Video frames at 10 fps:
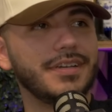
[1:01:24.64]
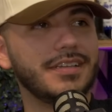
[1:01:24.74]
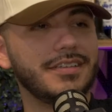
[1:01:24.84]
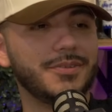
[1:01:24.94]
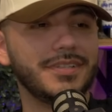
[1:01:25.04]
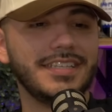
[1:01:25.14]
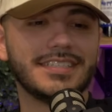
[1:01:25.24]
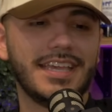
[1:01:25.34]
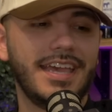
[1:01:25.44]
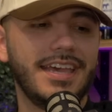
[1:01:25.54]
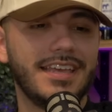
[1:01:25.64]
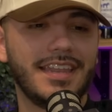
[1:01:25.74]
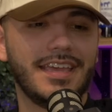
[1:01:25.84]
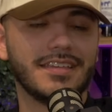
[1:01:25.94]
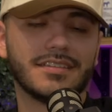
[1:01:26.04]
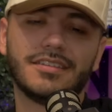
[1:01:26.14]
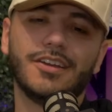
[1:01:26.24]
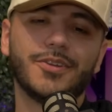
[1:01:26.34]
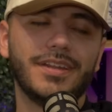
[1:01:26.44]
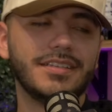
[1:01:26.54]
but you and Lisa Ann like
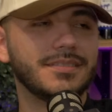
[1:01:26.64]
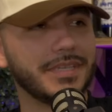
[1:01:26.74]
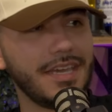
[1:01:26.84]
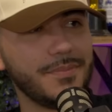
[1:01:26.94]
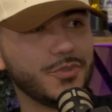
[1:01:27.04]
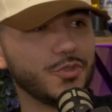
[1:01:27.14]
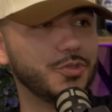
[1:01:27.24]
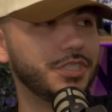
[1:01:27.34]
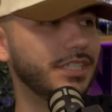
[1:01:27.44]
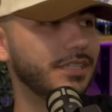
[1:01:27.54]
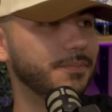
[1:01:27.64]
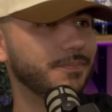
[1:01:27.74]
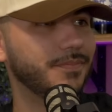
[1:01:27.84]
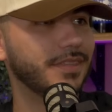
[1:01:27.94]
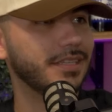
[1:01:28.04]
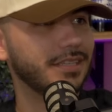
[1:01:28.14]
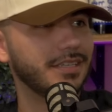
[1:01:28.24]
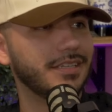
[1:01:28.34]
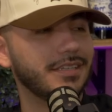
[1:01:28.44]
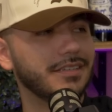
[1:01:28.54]
y'all creating some chemistry.
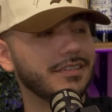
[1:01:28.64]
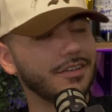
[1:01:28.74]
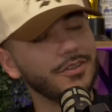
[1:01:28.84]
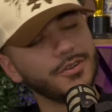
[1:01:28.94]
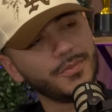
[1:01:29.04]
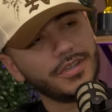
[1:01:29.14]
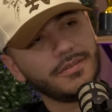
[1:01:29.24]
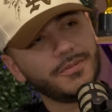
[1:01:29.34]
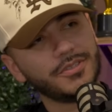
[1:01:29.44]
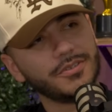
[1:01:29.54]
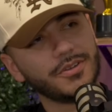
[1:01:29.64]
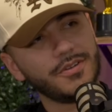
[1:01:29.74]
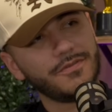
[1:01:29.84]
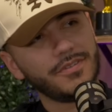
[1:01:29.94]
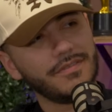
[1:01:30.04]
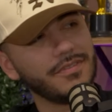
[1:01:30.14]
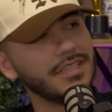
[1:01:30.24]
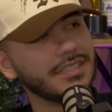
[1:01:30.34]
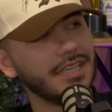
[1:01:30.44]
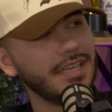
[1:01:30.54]
Are you gonna break up with your girlfriend for
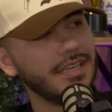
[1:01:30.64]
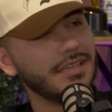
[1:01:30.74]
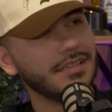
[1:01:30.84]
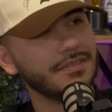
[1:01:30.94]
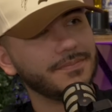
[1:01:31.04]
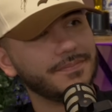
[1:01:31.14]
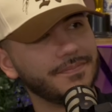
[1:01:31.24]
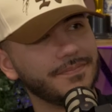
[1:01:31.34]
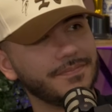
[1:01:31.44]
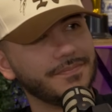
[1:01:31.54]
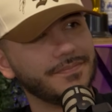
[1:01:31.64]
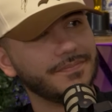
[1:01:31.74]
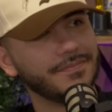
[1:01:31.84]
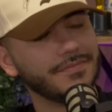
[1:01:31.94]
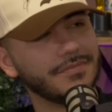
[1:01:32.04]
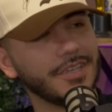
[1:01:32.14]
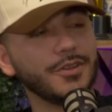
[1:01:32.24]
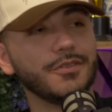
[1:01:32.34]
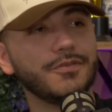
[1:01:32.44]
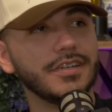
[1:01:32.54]
Lisa Ann? Are
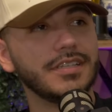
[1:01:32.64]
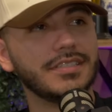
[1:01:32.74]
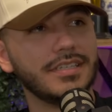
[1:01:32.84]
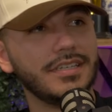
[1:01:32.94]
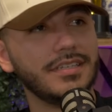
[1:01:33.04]
you gonna fuck Lisa